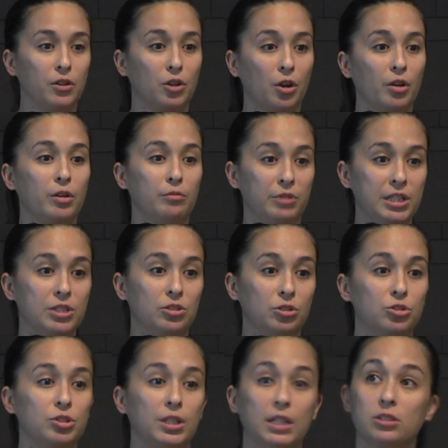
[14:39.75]
the current
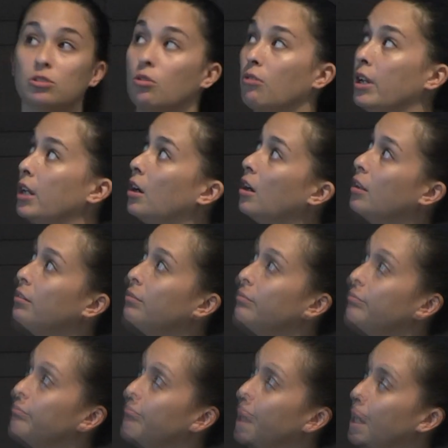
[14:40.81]
research that's going on.
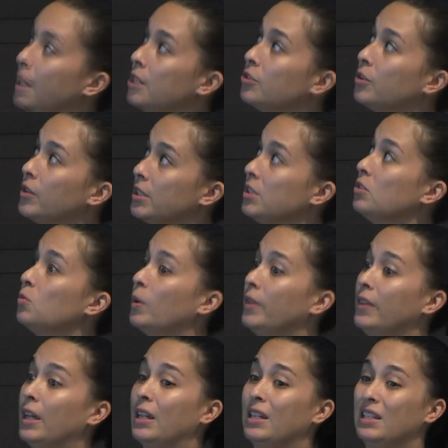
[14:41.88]
So this is
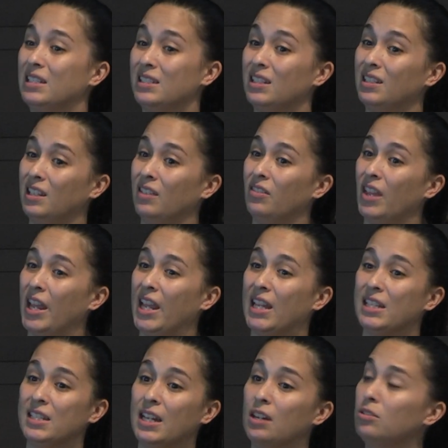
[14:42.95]
one that isn't in the
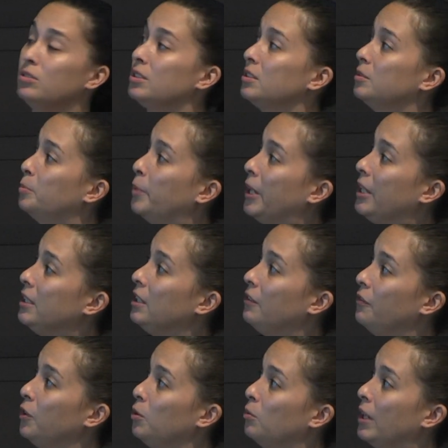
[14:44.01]
handout, but
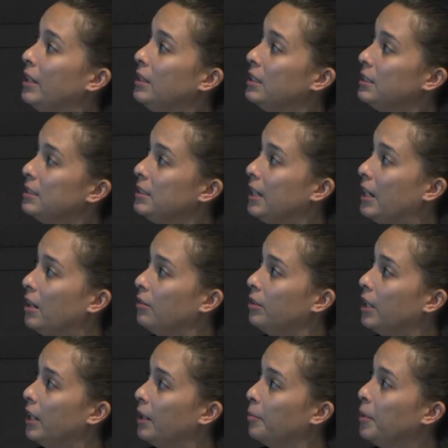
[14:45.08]
if you write this
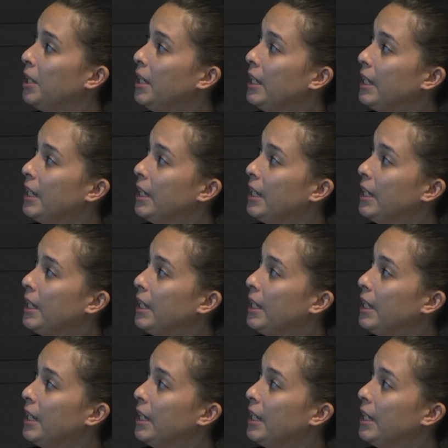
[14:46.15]
down,